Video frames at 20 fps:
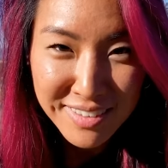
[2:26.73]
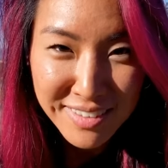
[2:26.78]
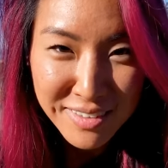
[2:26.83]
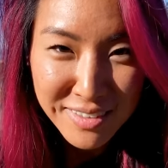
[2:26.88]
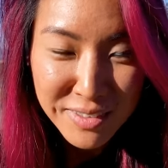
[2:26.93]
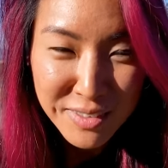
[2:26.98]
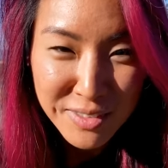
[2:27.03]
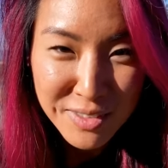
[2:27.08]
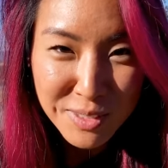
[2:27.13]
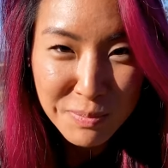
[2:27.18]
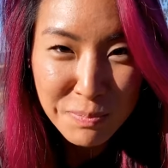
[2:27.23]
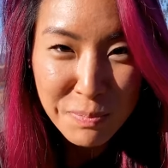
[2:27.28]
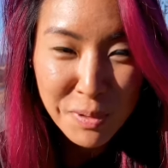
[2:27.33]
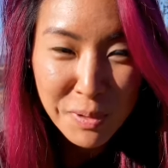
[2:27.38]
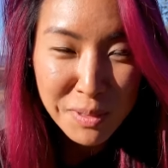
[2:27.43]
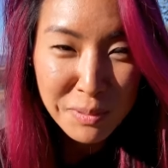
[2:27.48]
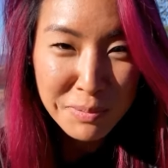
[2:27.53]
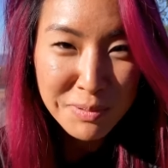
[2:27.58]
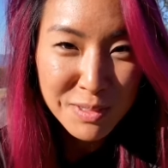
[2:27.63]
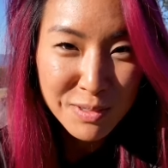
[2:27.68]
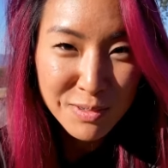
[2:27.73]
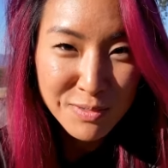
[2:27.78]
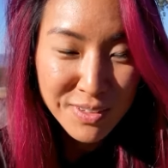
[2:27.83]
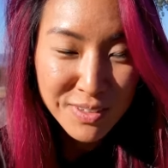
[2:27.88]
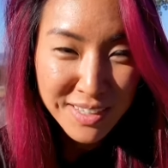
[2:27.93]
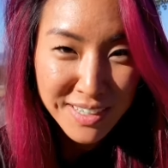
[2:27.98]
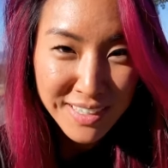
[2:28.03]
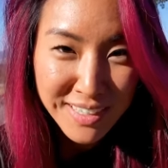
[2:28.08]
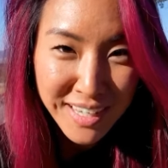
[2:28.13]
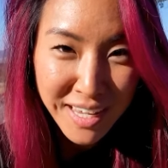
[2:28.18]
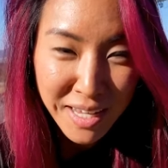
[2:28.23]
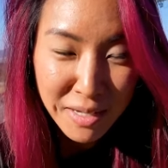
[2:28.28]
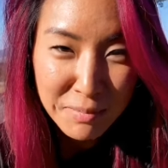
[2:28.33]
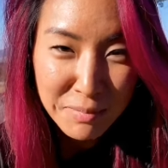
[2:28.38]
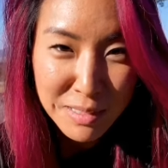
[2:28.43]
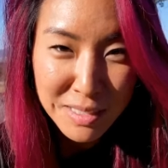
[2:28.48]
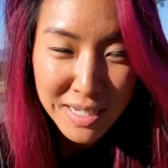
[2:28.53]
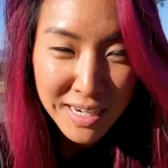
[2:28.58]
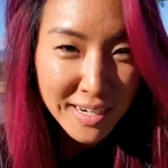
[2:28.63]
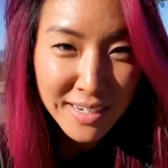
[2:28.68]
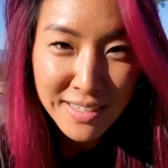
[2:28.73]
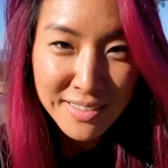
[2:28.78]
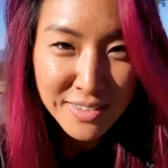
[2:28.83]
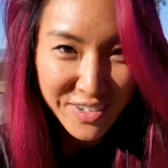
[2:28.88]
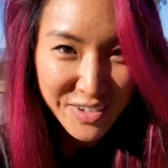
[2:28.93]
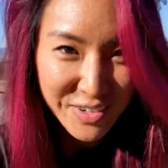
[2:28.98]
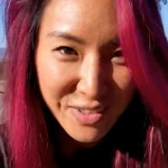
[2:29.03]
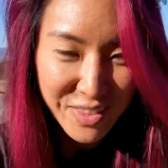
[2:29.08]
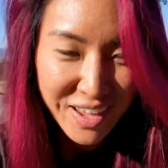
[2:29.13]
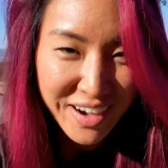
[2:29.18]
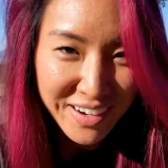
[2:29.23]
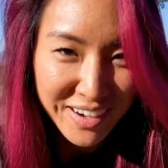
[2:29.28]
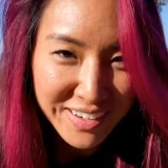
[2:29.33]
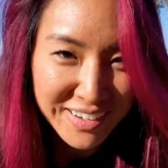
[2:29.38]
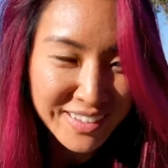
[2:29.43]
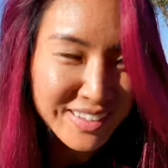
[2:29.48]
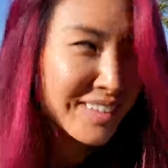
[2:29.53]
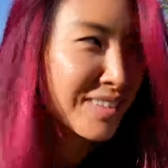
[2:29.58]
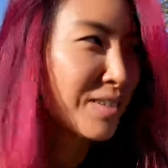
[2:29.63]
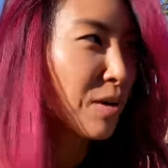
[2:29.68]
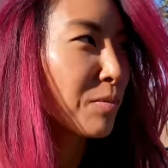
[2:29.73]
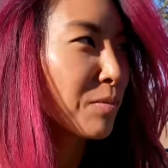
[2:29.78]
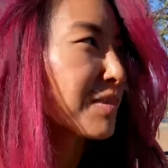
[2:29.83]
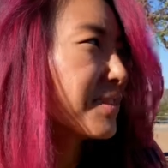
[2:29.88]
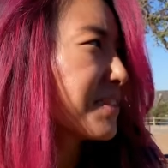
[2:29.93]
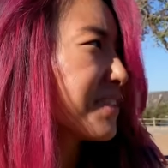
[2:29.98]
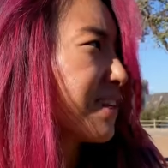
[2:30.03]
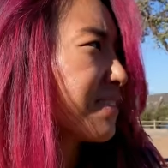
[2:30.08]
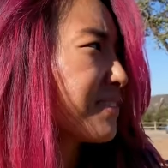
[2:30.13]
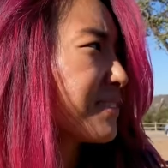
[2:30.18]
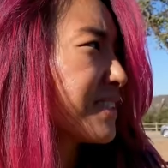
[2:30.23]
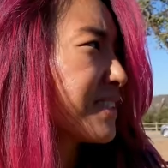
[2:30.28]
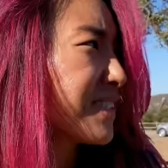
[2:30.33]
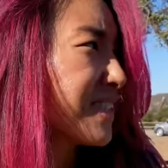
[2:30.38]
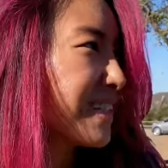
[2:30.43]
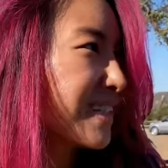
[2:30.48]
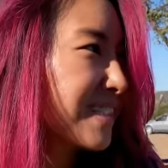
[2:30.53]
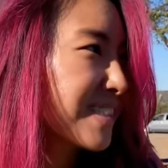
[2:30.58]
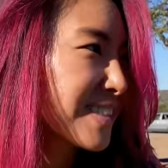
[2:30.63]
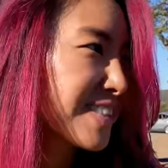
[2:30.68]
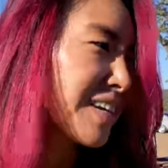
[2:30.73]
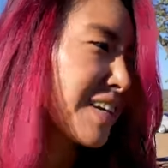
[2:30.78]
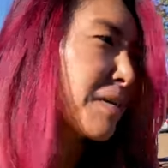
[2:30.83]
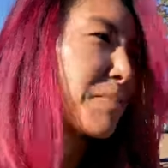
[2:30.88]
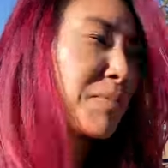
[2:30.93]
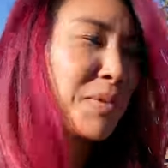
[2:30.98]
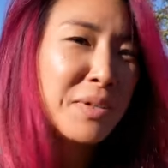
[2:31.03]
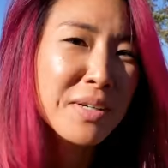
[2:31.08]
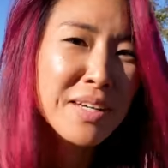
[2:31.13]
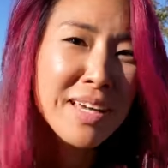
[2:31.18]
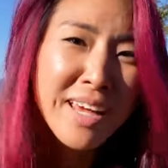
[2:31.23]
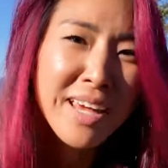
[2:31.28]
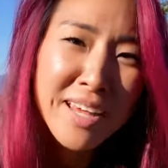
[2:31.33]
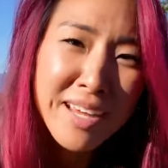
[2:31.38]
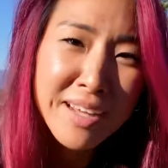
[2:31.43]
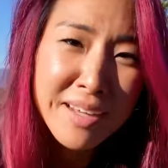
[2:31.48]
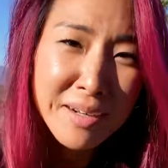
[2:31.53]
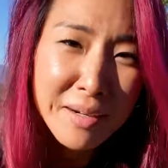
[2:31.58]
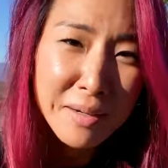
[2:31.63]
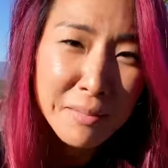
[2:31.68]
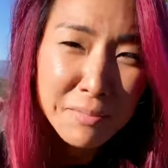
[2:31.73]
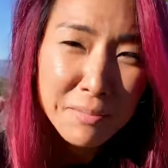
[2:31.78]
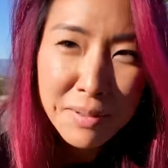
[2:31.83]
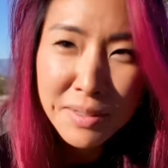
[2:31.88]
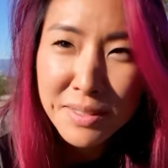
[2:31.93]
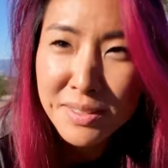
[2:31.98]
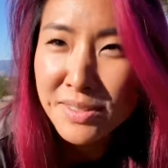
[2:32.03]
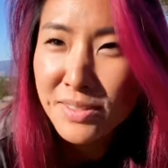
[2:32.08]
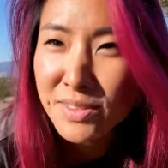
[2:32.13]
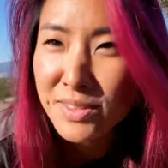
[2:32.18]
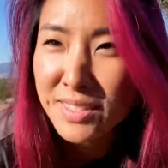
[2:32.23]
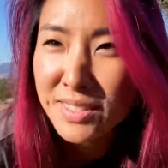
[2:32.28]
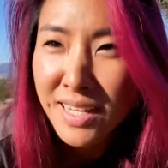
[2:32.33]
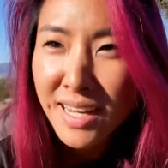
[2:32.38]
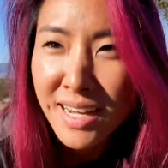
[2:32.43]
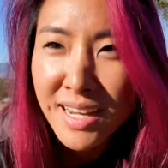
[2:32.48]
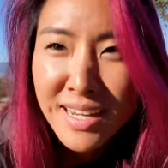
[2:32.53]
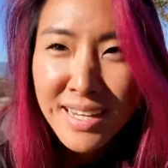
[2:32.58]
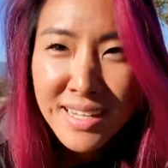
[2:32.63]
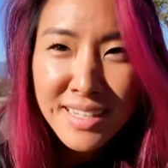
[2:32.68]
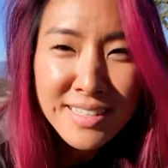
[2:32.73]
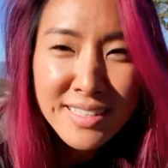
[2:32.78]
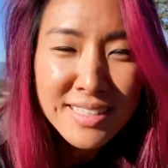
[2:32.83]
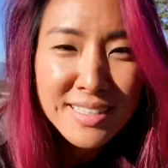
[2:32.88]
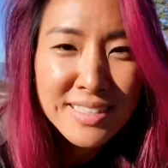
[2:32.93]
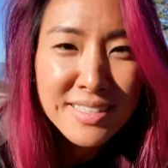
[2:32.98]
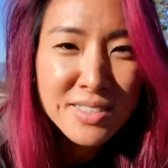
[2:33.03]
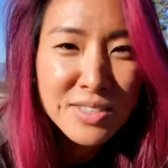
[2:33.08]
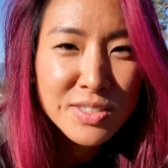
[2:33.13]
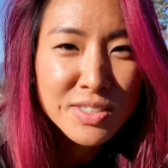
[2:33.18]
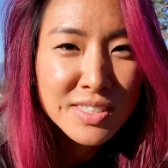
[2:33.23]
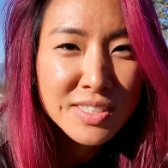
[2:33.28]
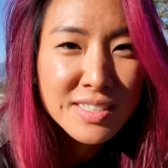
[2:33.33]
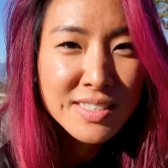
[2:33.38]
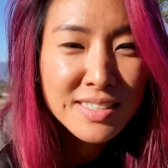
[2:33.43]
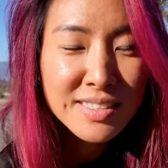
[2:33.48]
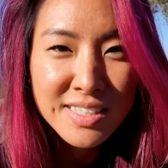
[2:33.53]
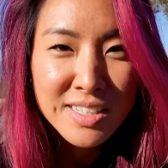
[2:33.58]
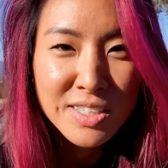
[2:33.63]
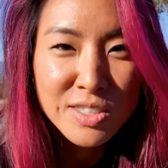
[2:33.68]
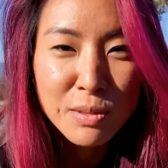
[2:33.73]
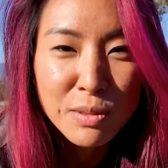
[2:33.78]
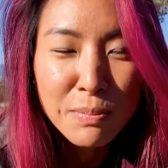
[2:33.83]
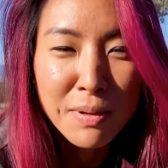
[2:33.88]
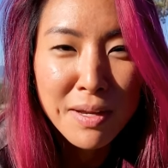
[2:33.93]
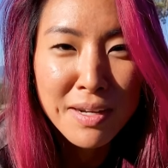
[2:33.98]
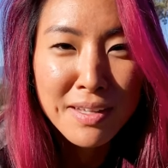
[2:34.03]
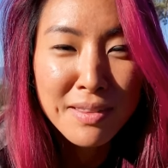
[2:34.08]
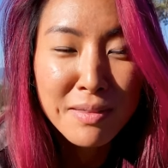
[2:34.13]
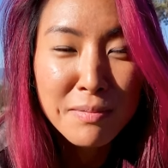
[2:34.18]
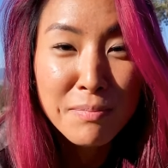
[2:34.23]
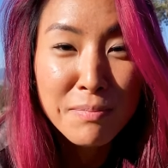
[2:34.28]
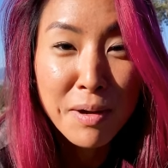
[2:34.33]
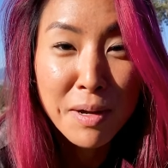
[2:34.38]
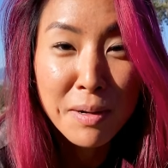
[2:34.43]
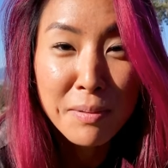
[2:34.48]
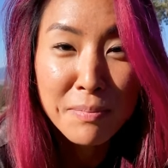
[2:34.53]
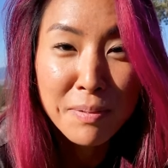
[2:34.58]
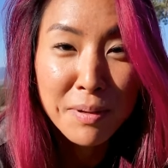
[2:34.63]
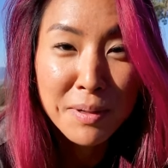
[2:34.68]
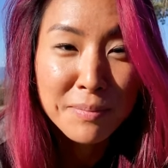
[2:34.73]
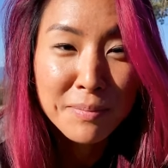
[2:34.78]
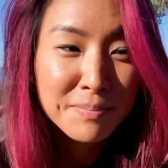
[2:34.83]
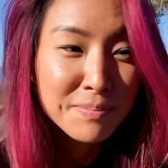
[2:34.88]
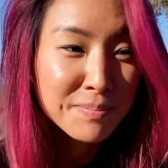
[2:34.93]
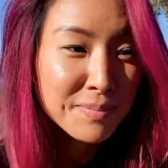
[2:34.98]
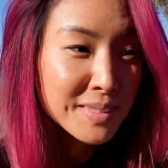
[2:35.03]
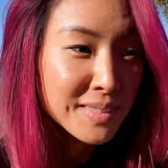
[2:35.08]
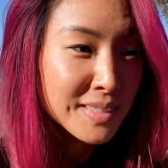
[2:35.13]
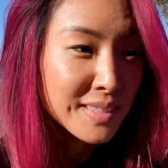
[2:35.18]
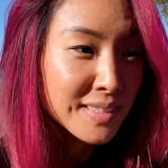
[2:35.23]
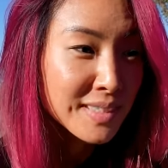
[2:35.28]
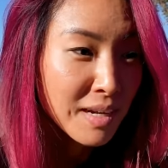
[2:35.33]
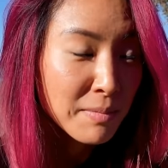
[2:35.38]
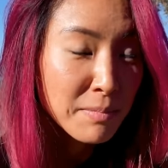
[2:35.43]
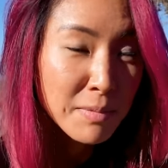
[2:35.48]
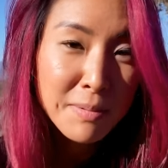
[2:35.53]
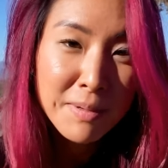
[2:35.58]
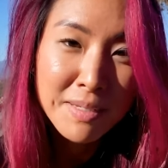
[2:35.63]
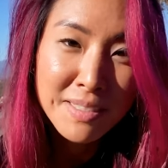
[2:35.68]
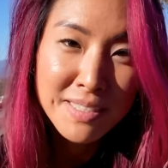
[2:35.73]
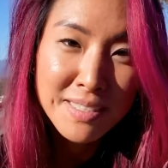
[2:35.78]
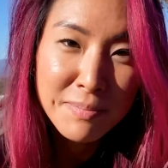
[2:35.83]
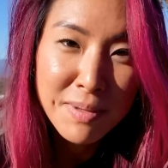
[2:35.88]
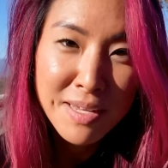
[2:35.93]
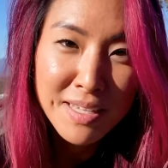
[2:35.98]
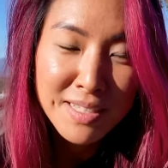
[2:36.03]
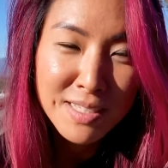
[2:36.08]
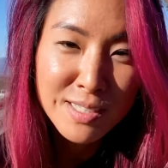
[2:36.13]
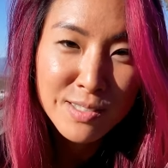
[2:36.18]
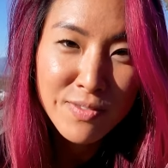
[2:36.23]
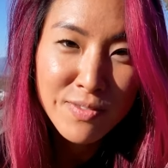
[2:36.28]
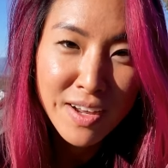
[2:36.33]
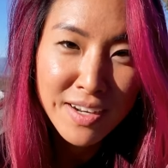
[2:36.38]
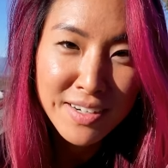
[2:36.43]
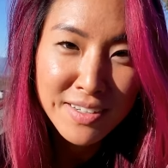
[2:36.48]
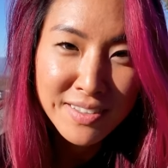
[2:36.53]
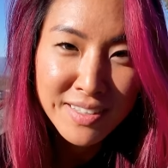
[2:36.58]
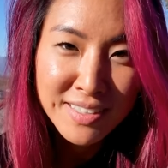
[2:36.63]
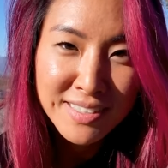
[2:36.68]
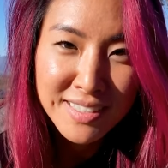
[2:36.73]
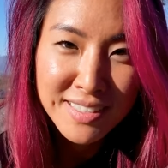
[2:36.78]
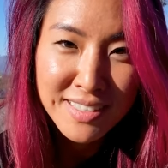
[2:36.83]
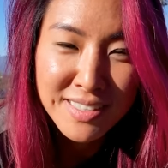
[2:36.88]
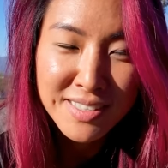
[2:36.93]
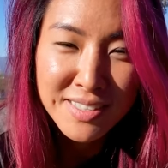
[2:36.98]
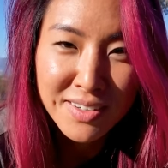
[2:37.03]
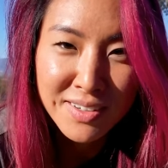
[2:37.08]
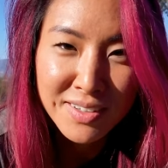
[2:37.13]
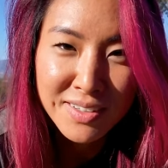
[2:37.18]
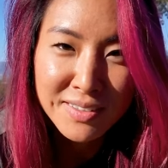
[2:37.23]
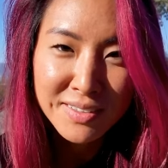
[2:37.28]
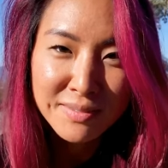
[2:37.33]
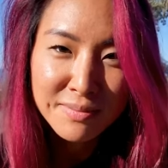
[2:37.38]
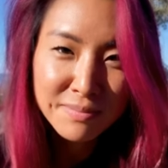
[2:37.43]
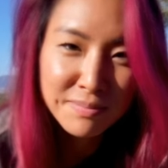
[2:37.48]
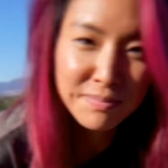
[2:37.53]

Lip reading: You can just pull up to a freaking campsite and you're there. Normally you have to like set up your camp and your tent, and it's just such a pain in the butt, but I'm about to make this fire. Let's get started.